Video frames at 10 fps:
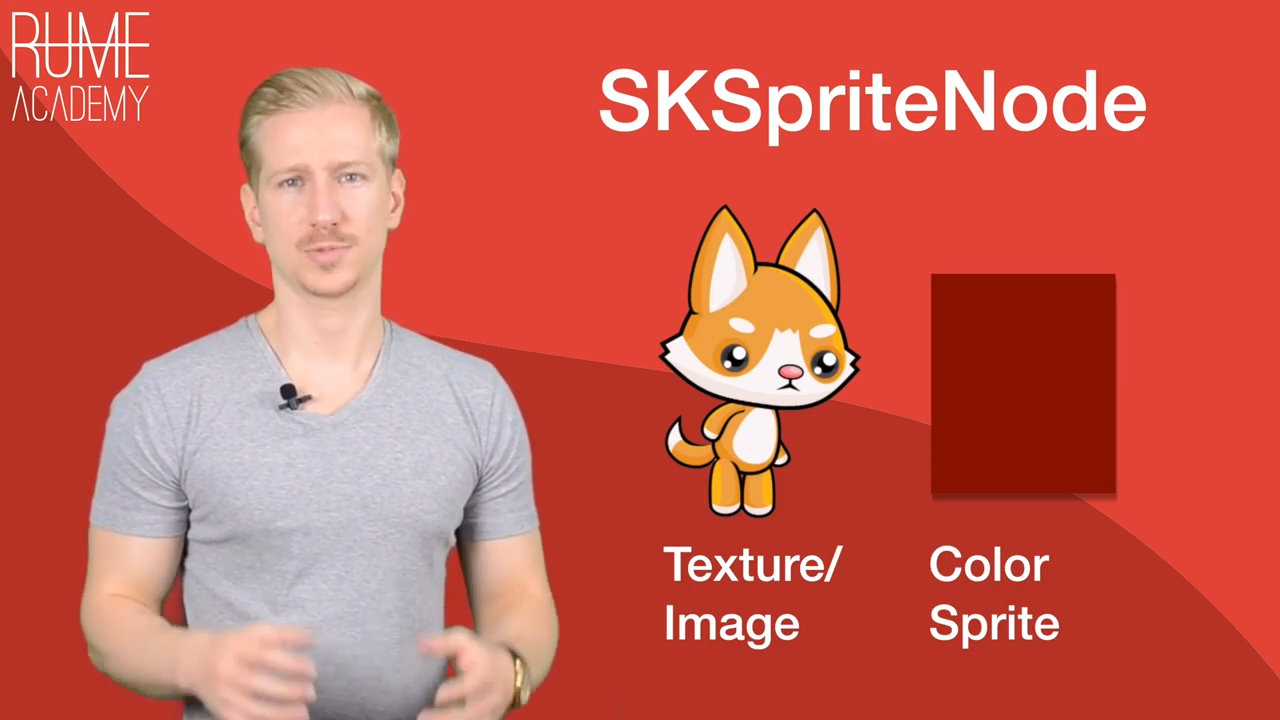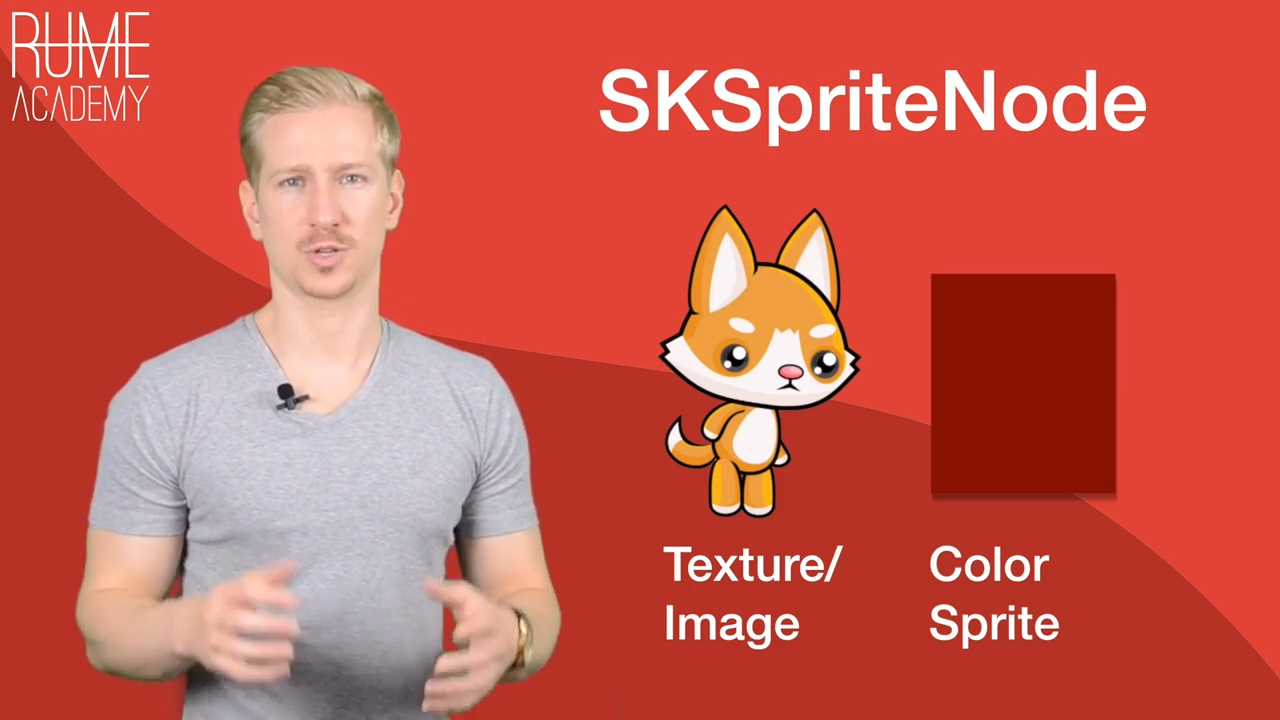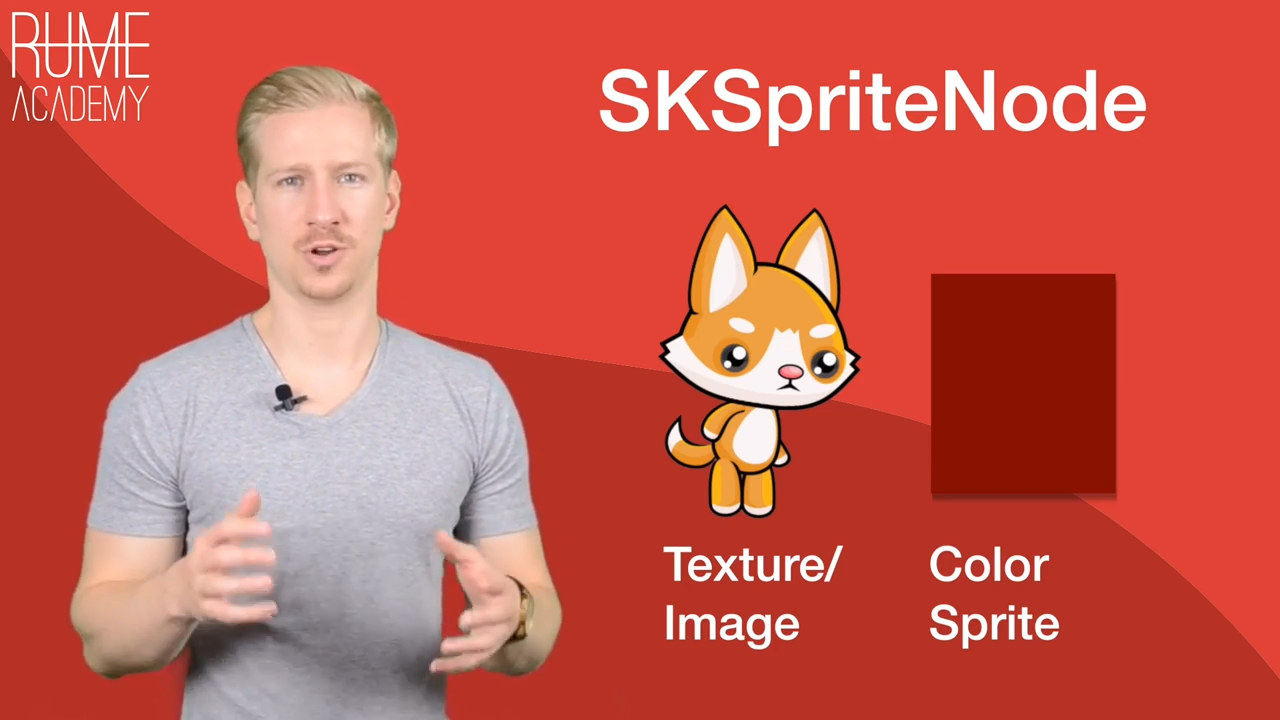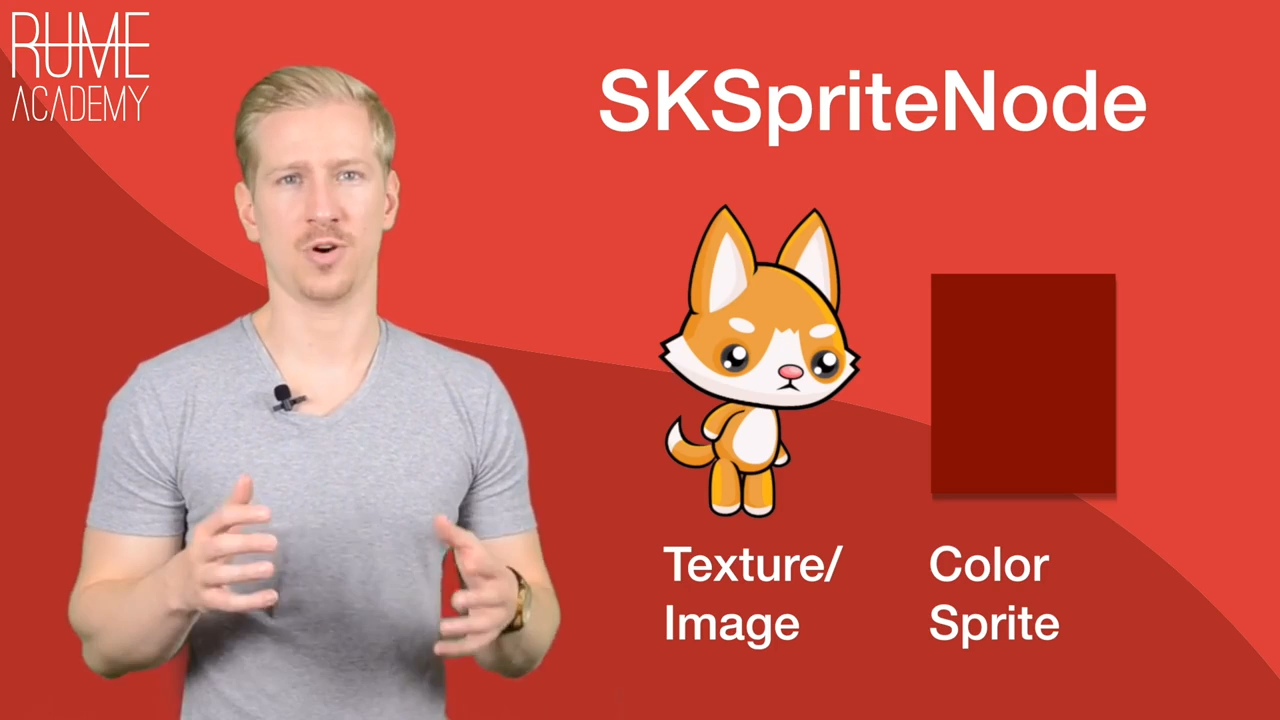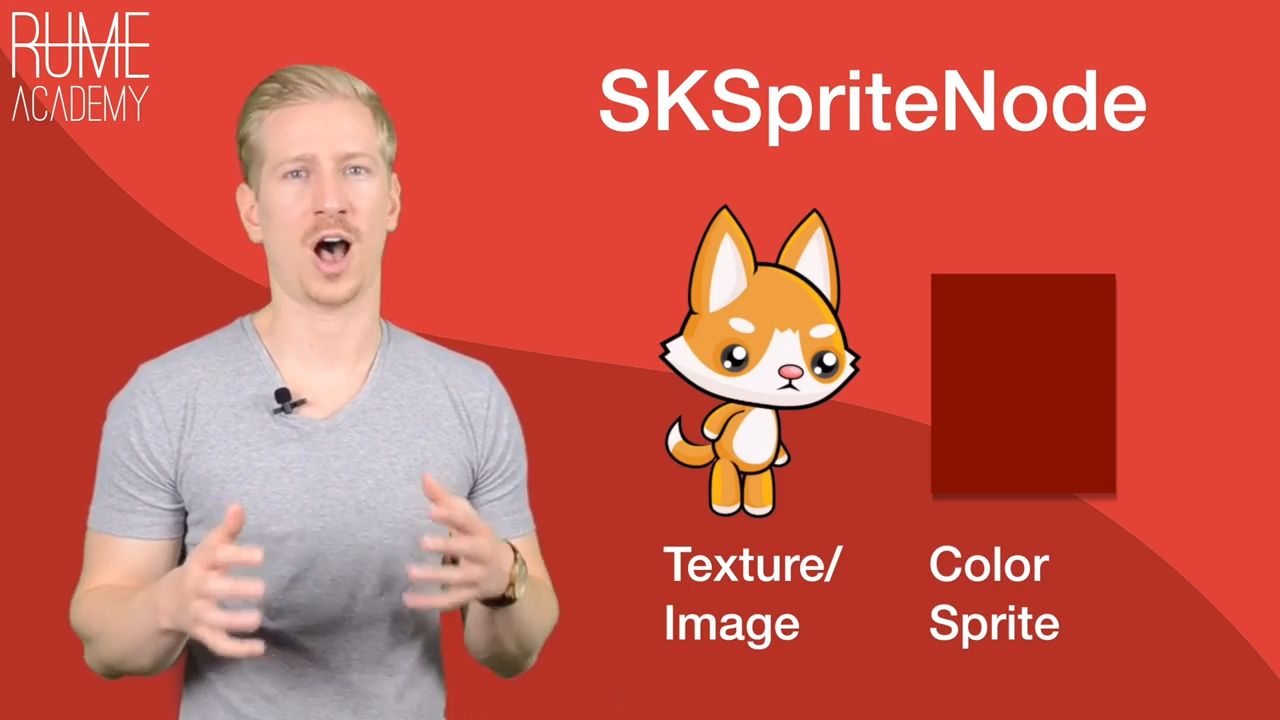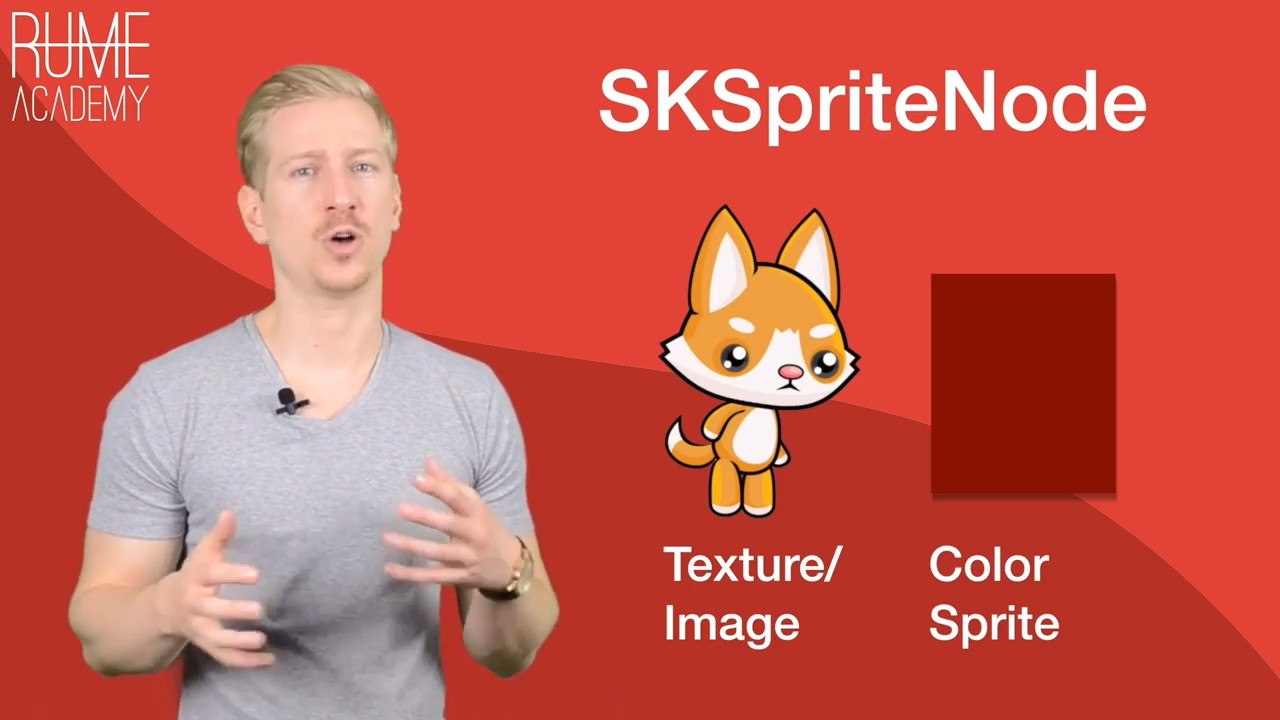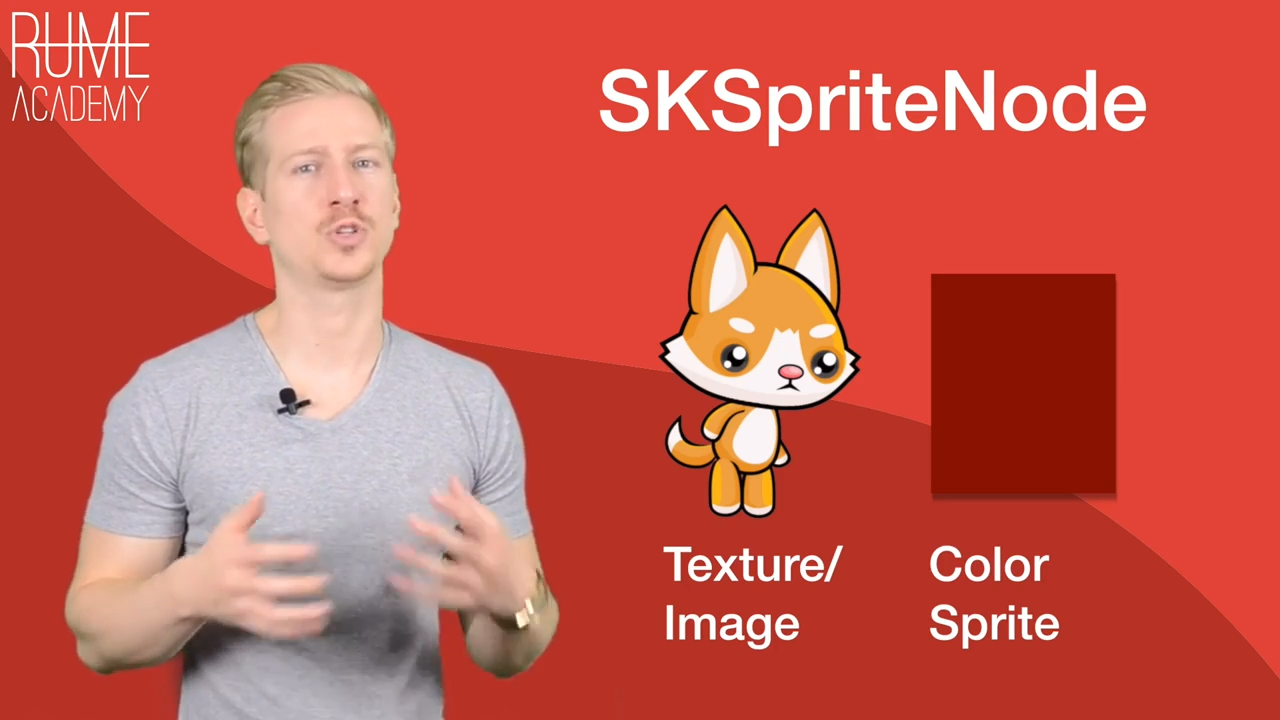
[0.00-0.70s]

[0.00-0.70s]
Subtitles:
to know how